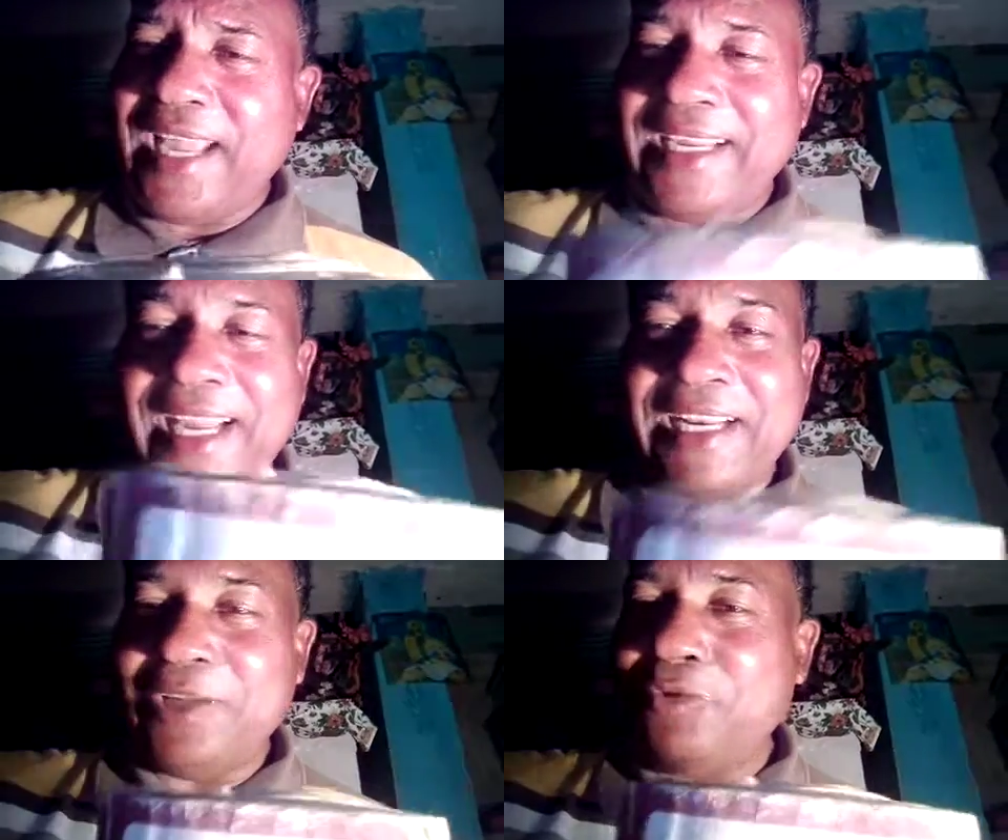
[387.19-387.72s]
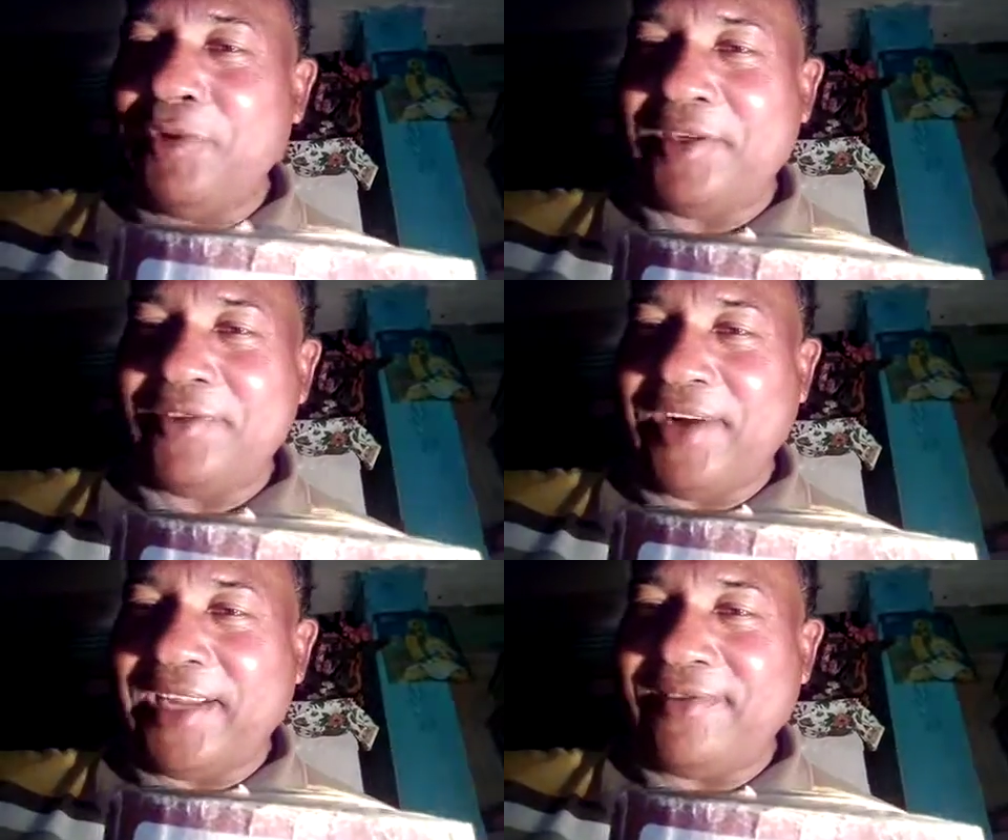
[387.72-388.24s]
I cannot do
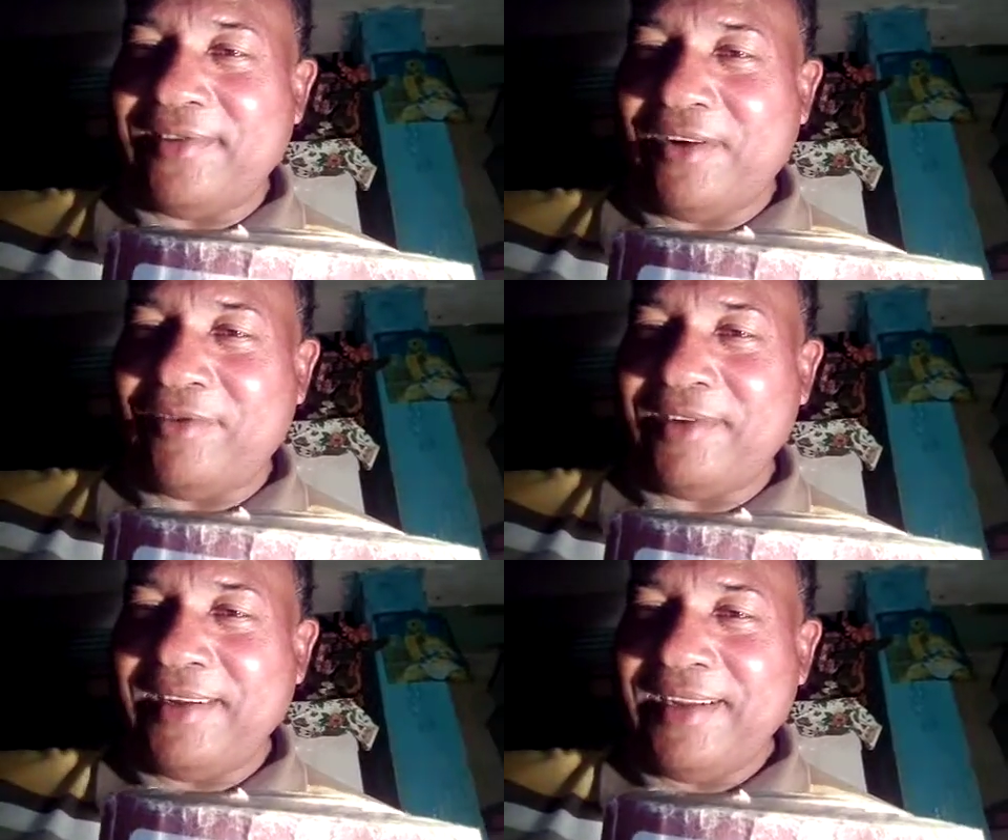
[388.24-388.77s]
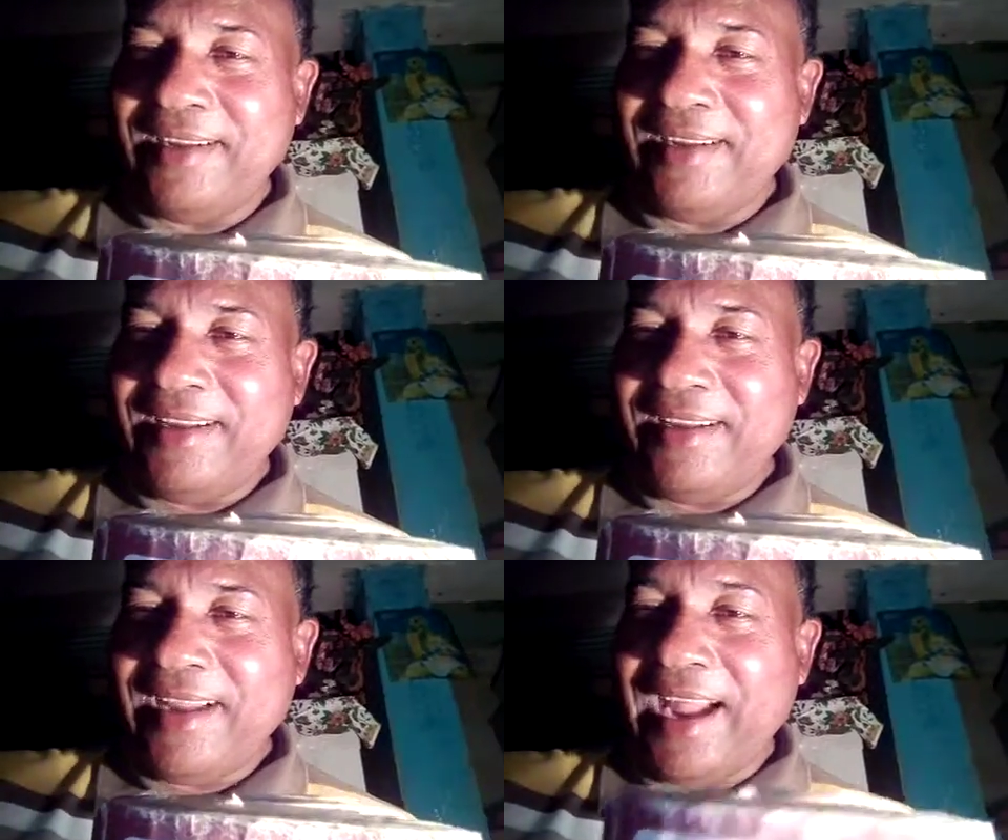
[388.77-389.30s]
it right now.
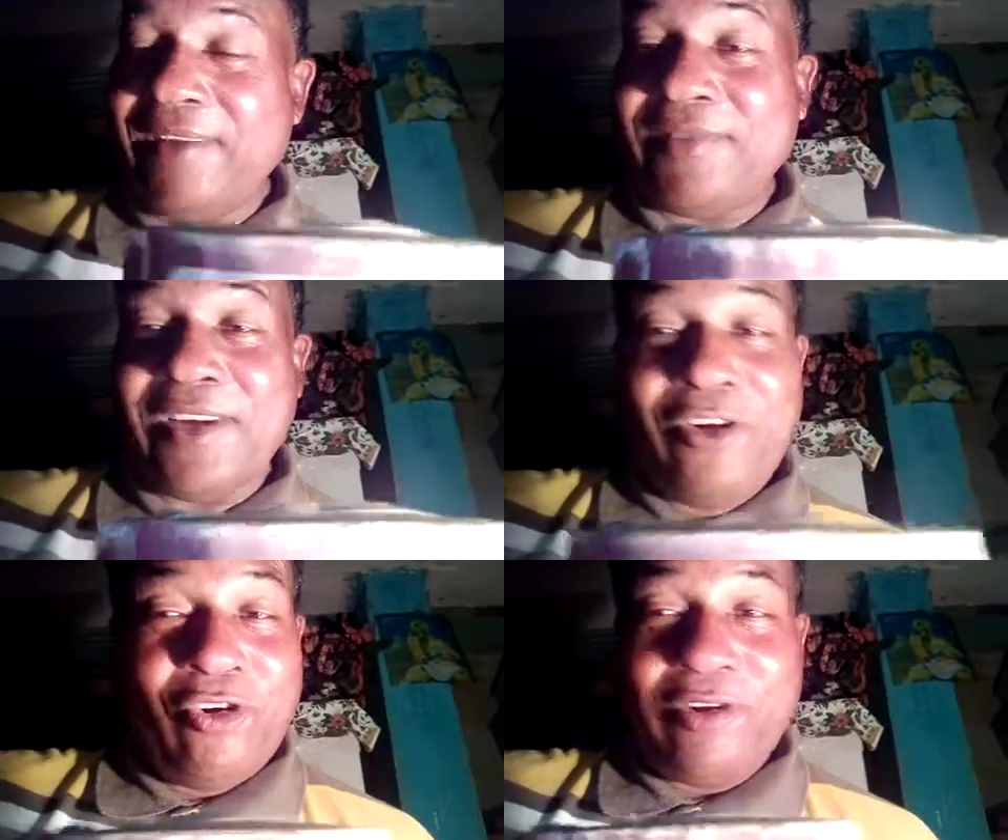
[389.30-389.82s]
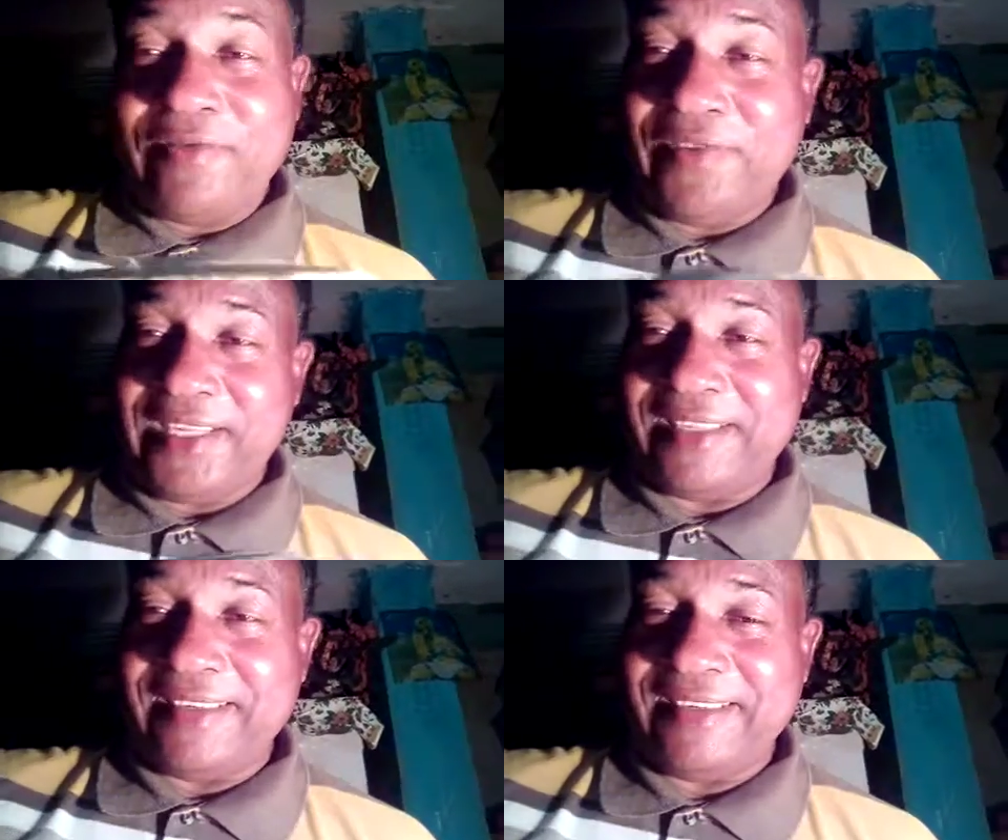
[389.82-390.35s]
I have to look for it.